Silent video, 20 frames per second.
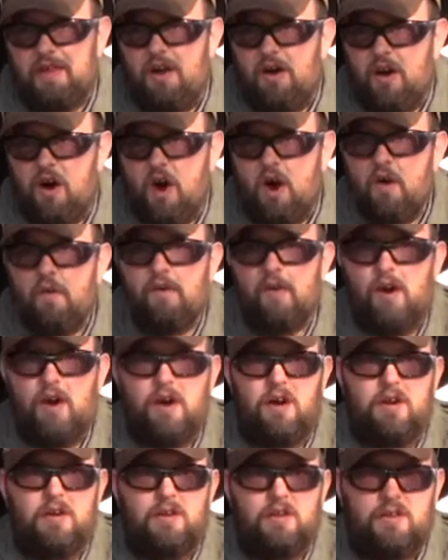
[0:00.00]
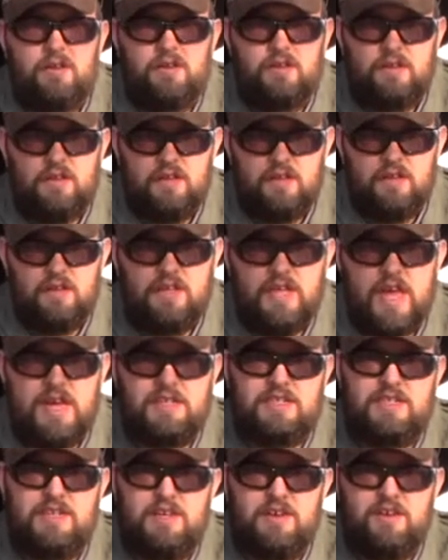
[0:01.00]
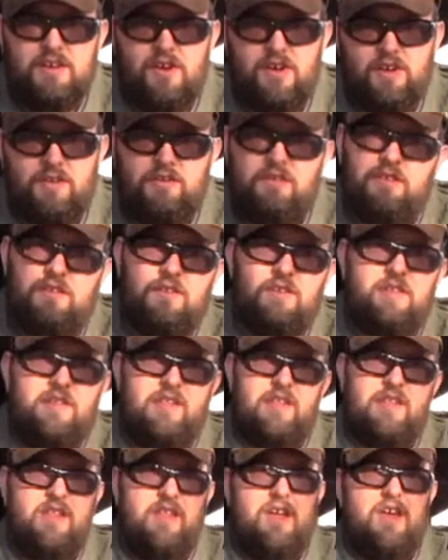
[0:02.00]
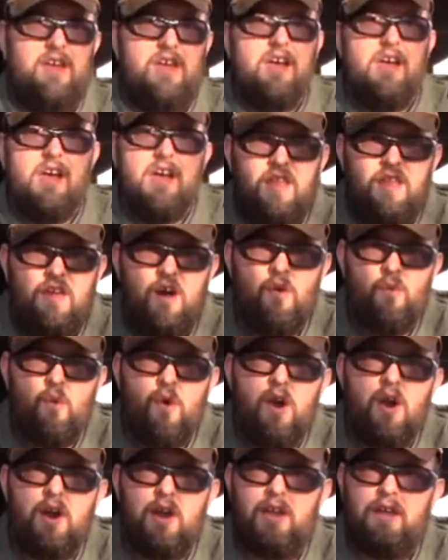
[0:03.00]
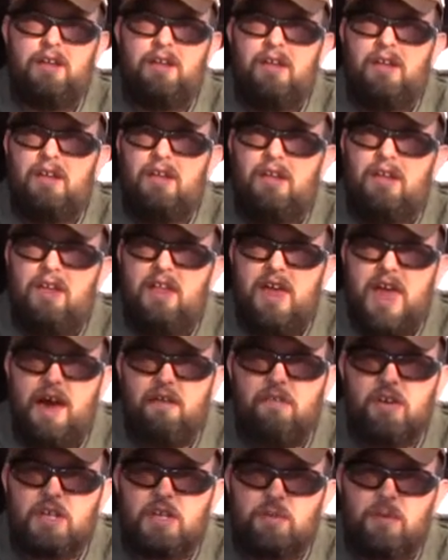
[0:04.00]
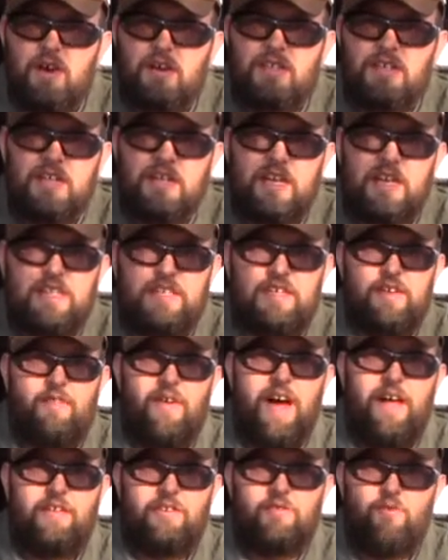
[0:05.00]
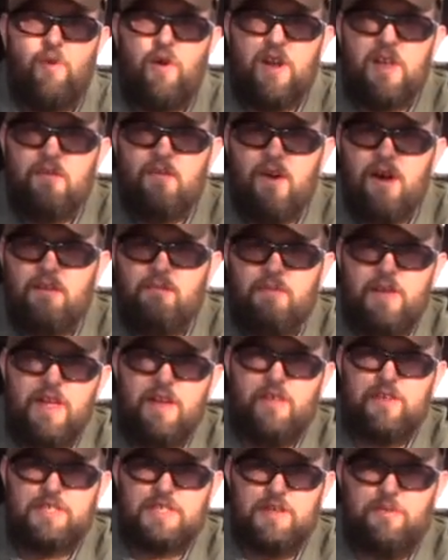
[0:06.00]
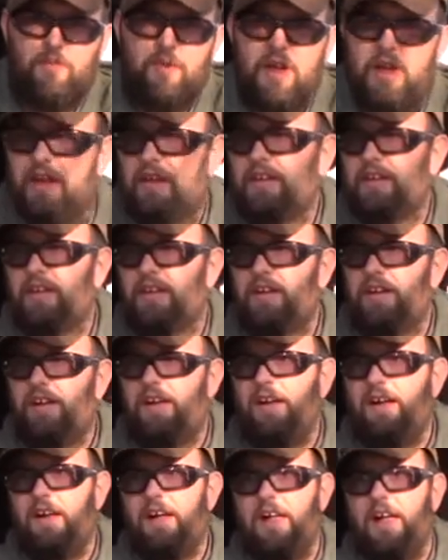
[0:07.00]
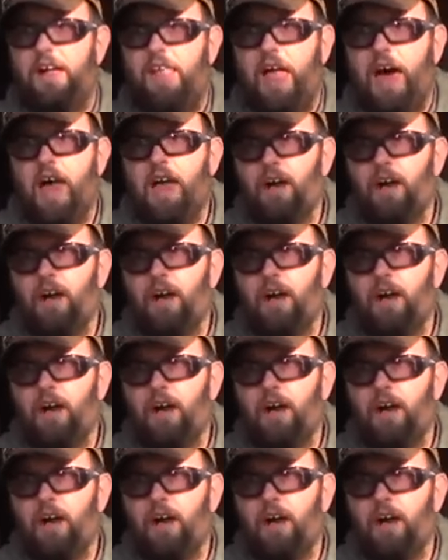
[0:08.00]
over tasting good. Don't worry, the average person eats around 21 meals a week, and I